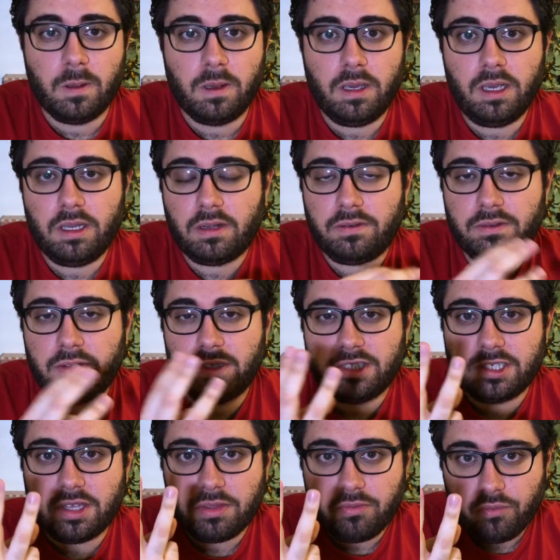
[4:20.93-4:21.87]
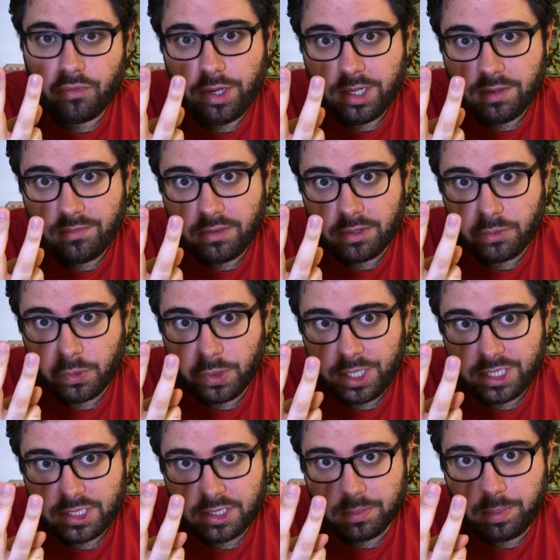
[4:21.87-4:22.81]
It offers three different
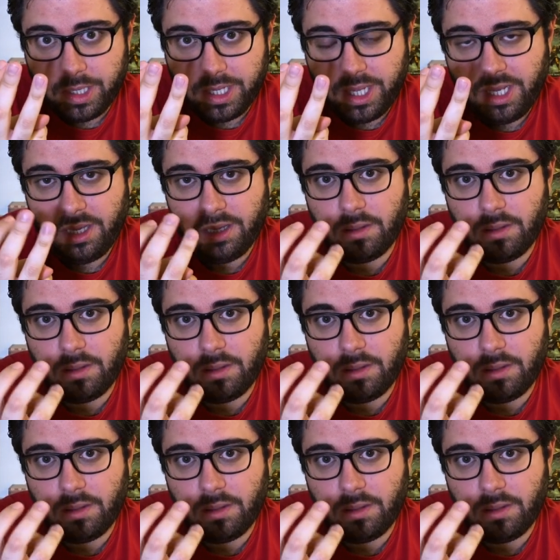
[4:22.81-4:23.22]
ways to play.